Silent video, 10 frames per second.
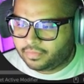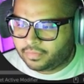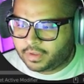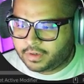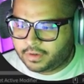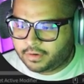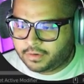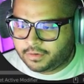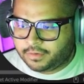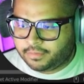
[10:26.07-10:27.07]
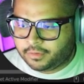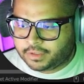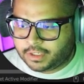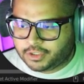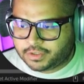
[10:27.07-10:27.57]
Then here on your
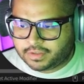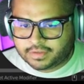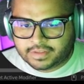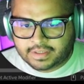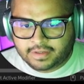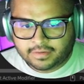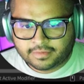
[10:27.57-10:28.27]
rotation Z,